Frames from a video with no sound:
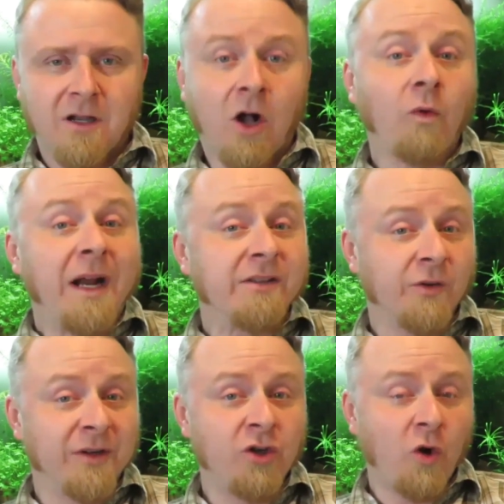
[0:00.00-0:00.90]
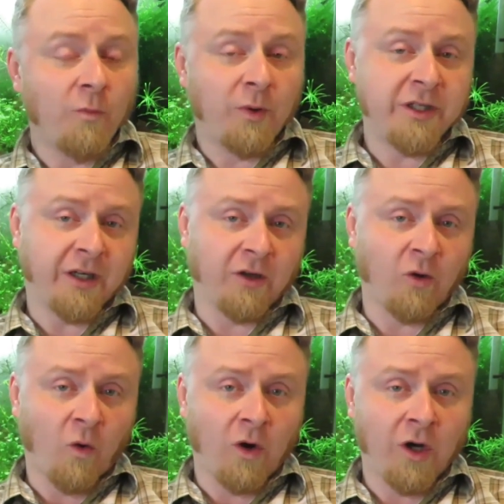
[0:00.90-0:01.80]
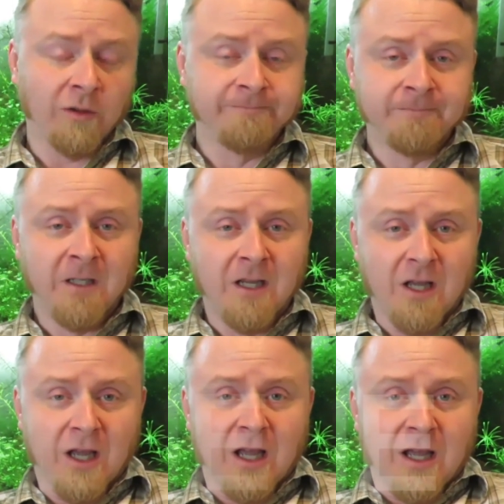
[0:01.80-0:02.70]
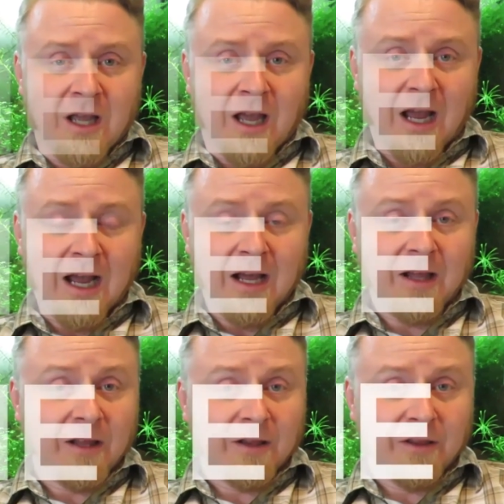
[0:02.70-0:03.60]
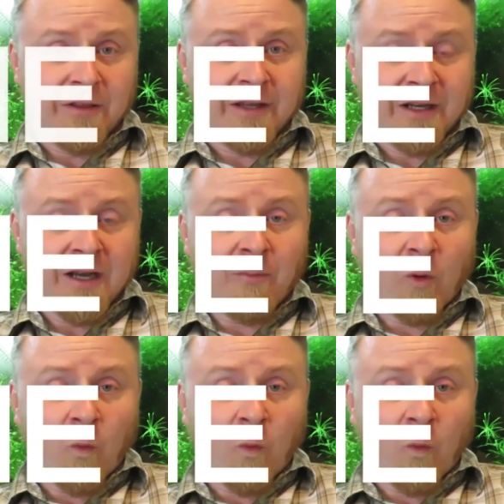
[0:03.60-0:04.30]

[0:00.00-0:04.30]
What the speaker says: Alright, so in no particular order, the number